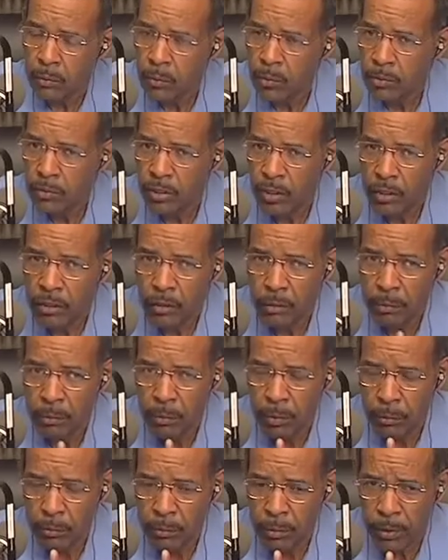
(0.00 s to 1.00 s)
All right, we'll take a
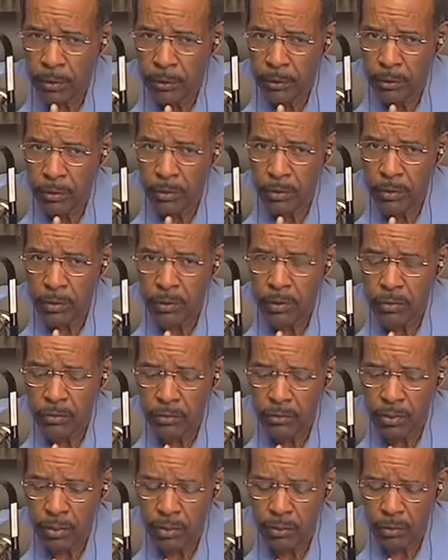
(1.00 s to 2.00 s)
break. We're going to
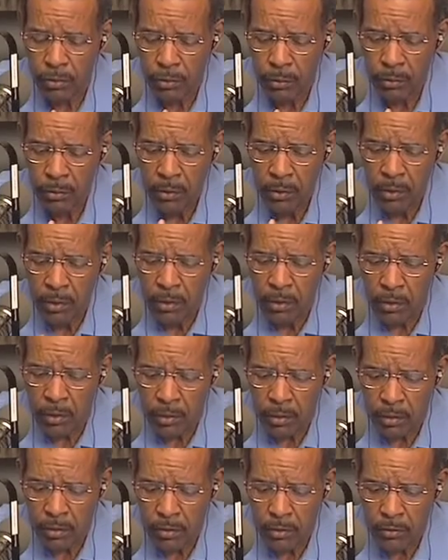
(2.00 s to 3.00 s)
continue.
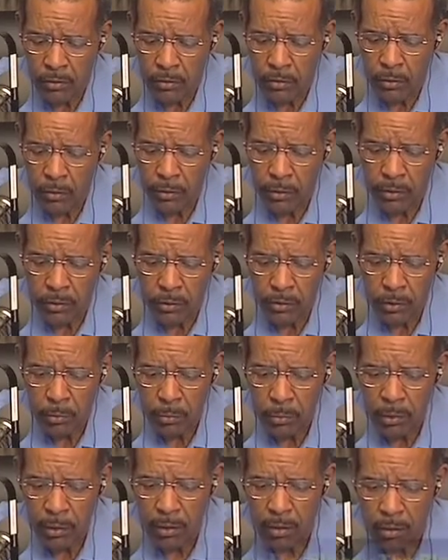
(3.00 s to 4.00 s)
It is going
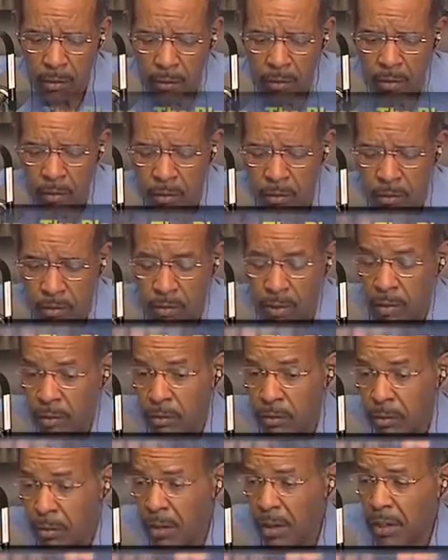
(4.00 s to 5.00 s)
to be
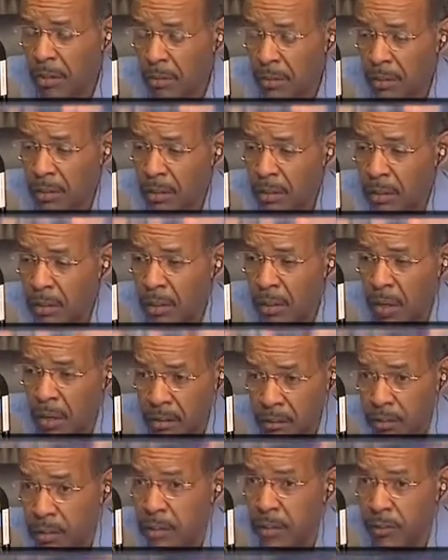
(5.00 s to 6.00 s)
Dick Gregory
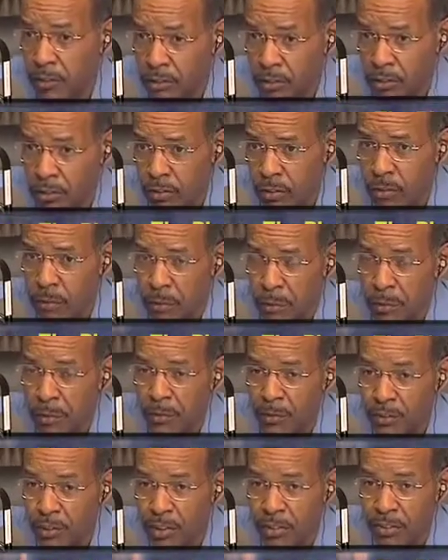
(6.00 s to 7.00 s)
Unleashed, and
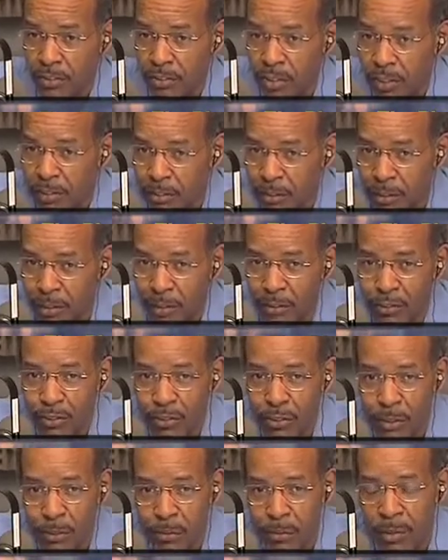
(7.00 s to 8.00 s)
we've just
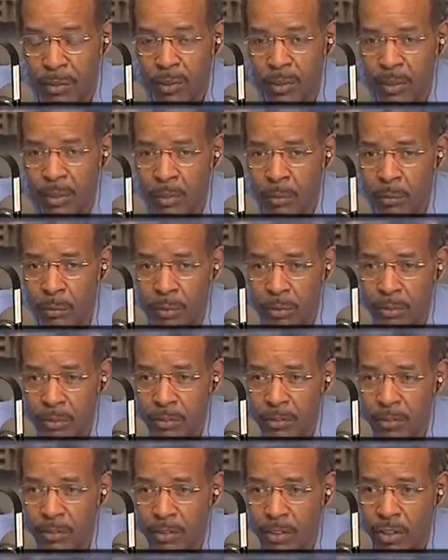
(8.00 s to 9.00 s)
unleashed him. We'll
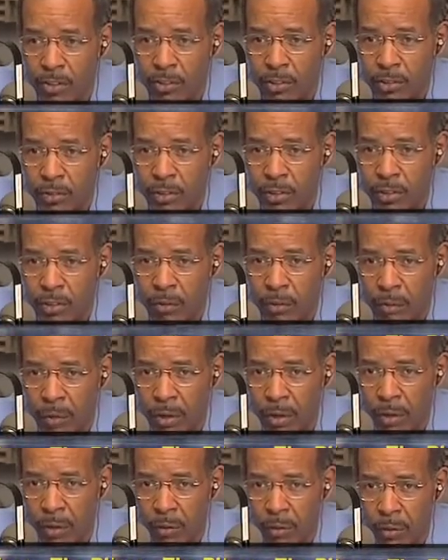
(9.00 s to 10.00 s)
continue. Dick
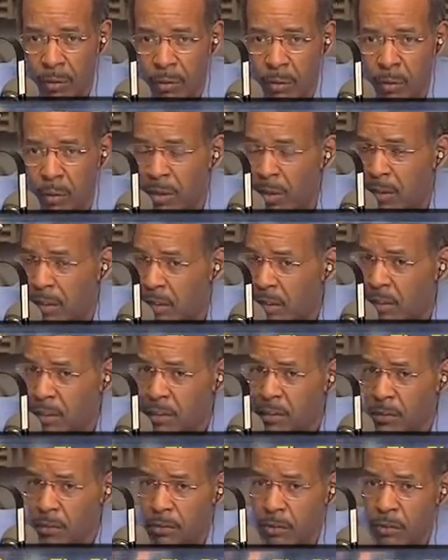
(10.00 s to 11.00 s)
Gregory, what
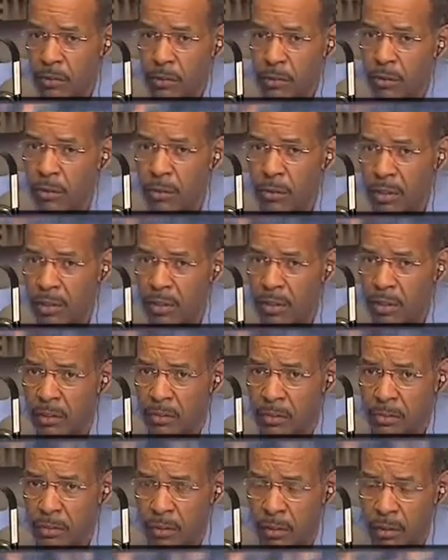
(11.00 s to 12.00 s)
is and who
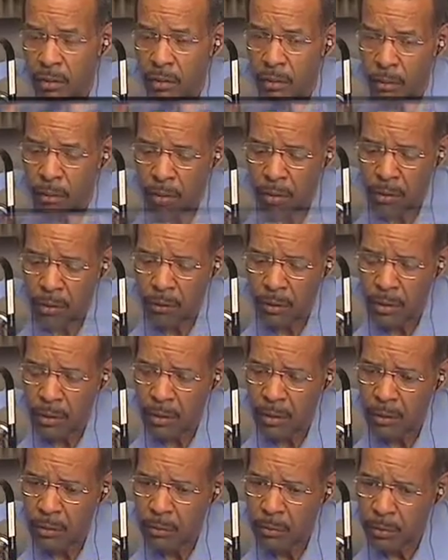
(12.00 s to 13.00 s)
is Dick Gregory?
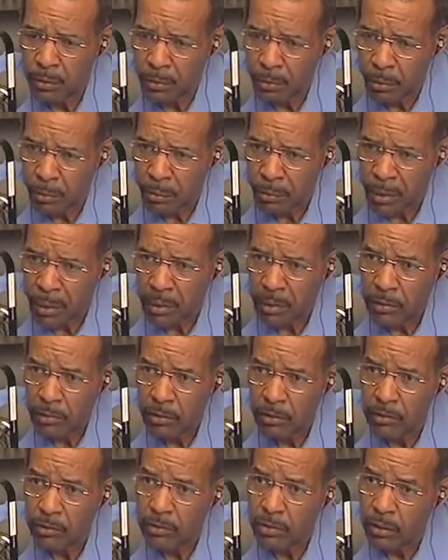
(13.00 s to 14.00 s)
And I want to go back
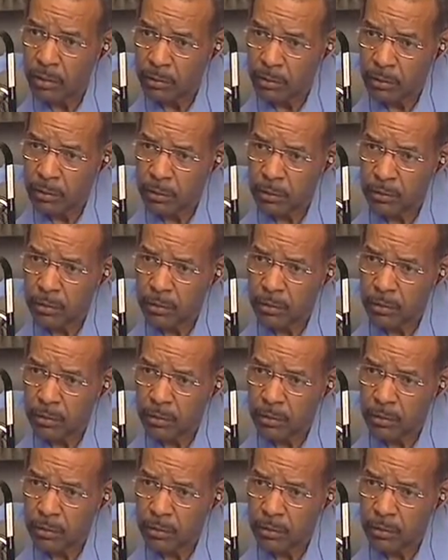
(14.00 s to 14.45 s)
to St.